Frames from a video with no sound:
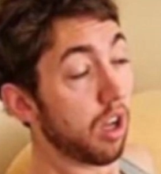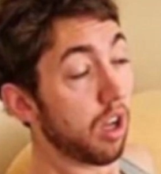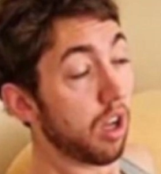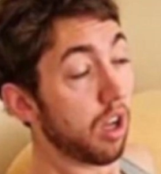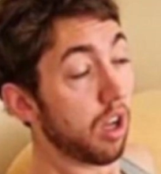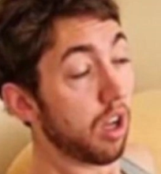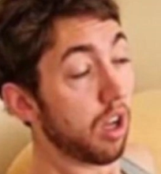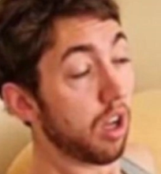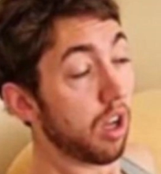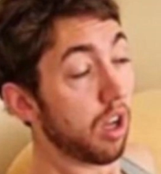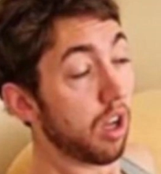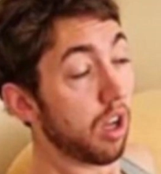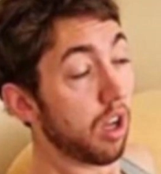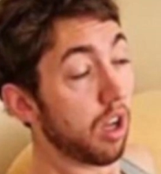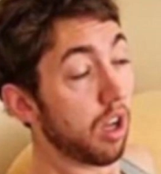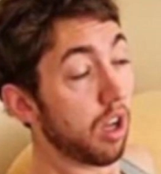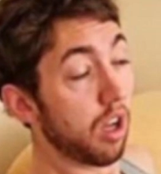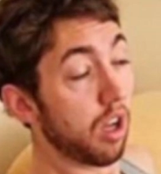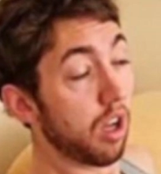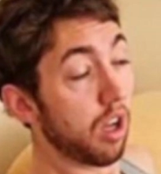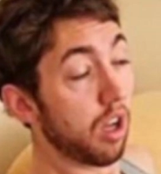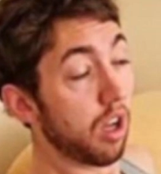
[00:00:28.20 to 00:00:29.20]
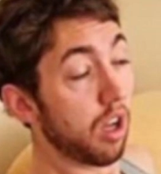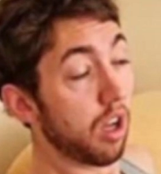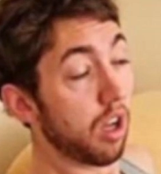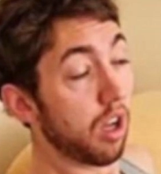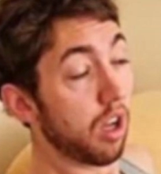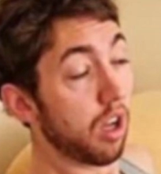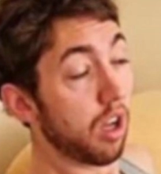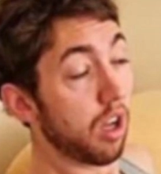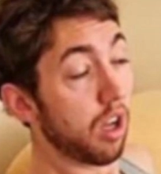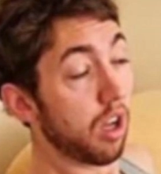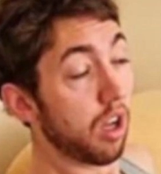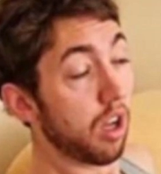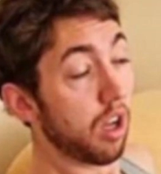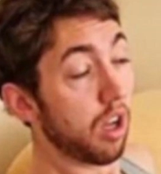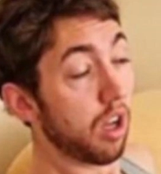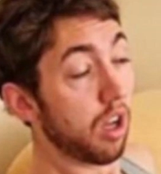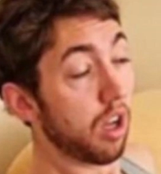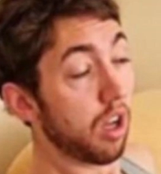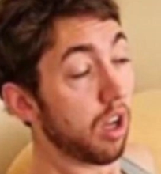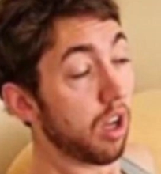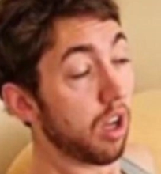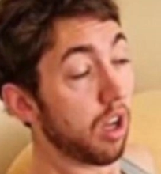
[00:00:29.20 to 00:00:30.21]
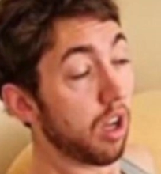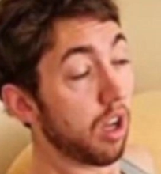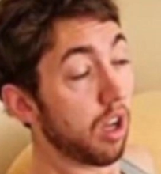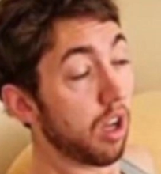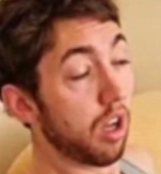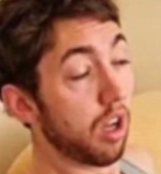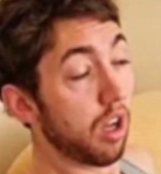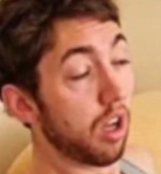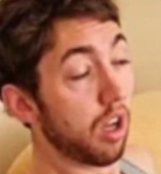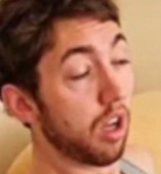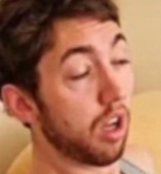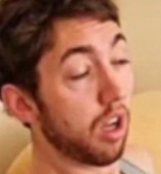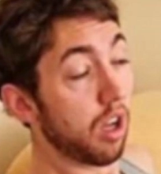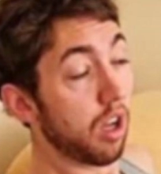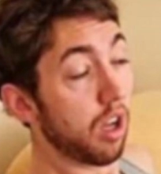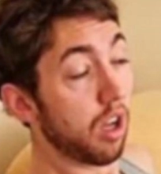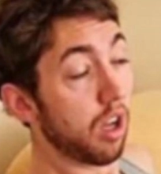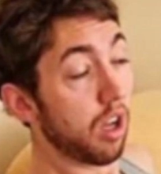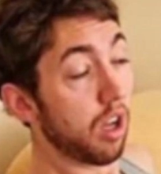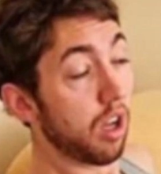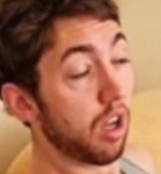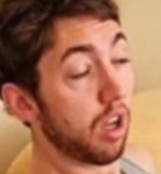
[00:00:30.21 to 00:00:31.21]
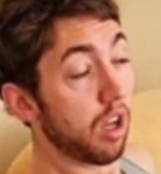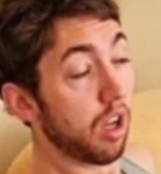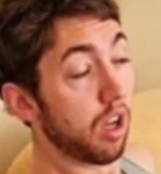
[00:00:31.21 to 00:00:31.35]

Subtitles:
Nobody speaks.